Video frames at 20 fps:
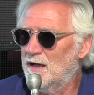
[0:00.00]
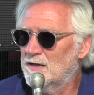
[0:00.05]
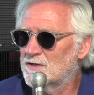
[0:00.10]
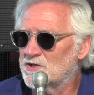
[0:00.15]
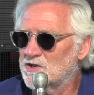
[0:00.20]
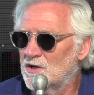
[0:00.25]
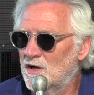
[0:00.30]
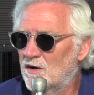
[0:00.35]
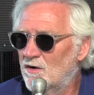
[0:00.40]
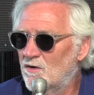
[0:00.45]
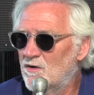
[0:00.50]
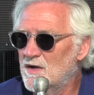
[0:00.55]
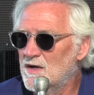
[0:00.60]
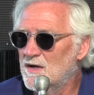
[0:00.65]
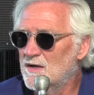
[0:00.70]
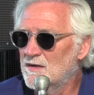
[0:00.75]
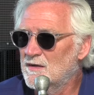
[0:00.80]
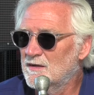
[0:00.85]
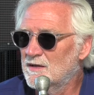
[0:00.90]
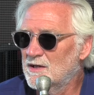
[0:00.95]
And so,
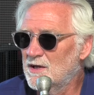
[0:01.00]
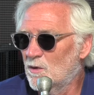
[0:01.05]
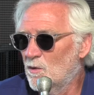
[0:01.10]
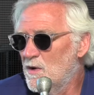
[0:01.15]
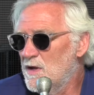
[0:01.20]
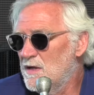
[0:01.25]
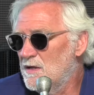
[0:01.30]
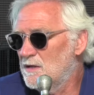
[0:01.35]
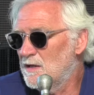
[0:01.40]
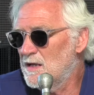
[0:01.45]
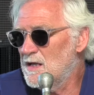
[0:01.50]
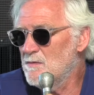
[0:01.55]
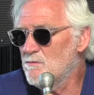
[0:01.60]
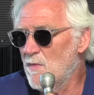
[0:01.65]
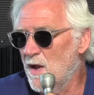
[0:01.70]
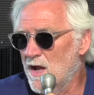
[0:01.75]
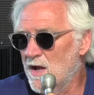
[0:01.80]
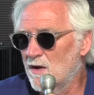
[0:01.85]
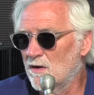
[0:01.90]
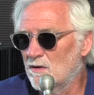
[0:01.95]
you know, we
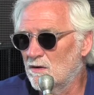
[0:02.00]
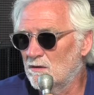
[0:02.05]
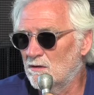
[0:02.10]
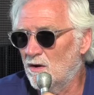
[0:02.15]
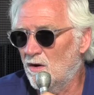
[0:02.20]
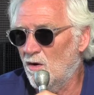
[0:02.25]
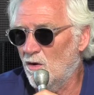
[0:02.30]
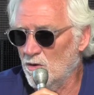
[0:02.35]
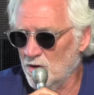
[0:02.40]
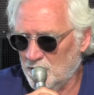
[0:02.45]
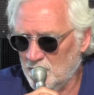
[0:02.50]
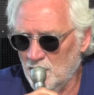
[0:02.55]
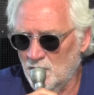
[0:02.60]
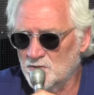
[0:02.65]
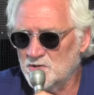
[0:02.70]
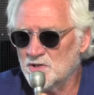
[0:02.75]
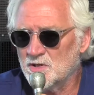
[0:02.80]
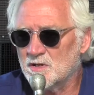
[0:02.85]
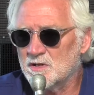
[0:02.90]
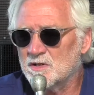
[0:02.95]
email all the
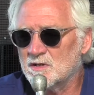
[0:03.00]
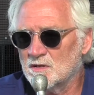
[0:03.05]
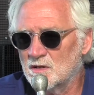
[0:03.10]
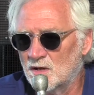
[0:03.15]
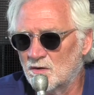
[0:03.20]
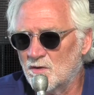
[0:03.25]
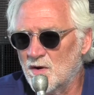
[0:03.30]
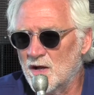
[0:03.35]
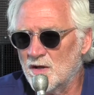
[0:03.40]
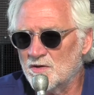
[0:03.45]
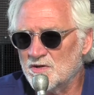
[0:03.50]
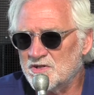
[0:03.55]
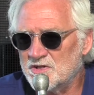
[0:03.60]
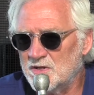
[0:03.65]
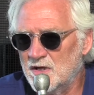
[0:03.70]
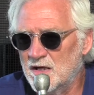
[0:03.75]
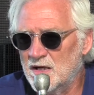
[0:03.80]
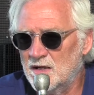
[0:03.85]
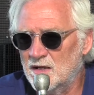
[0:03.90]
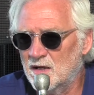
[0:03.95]
coaches around the
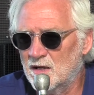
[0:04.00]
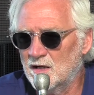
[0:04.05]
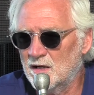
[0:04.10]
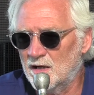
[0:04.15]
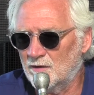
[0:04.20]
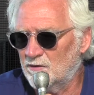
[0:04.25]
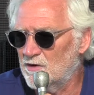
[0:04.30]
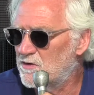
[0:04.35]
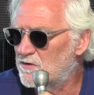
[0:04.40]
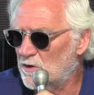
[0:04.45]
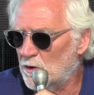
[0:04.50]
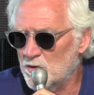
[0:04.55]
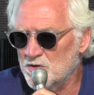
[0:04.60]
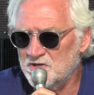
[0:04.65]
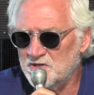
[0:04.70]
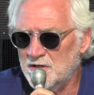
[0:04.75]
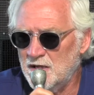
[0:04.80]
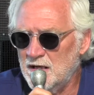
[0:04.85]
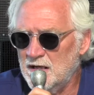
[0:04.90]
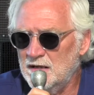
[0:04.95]
state uh, every
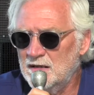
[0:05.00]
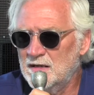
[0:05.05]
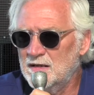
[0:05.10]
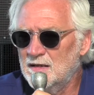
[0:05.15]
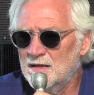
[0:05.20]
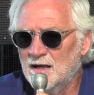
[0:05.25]
Thursday,